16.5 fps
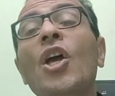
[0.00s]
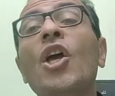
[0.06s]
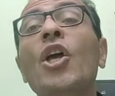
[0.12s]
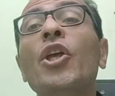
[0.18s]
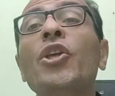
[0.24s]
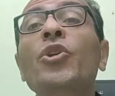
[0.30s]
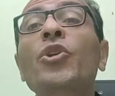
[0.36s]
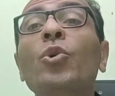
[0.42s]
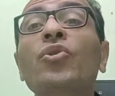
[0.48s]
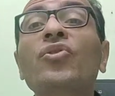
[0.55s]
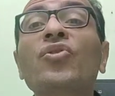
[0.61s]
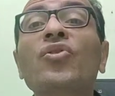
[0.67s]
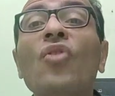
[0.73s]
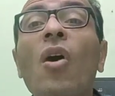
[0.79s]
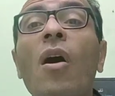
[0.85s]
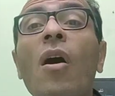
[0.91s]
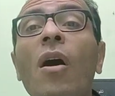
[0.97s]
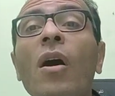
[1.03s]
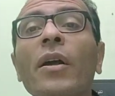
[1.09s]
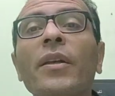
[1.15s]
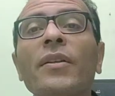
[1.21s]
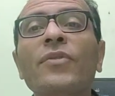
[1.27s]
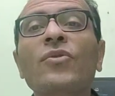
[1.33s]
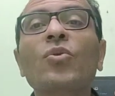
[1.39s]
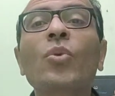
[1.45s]
You try
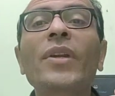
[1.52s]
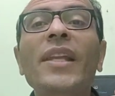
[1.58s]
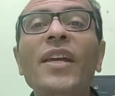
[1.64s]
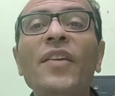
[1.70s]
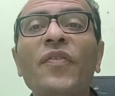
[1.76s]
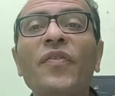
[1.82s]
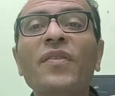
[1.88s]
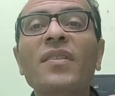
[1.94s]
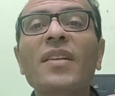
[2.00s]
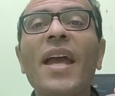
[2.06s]
to lift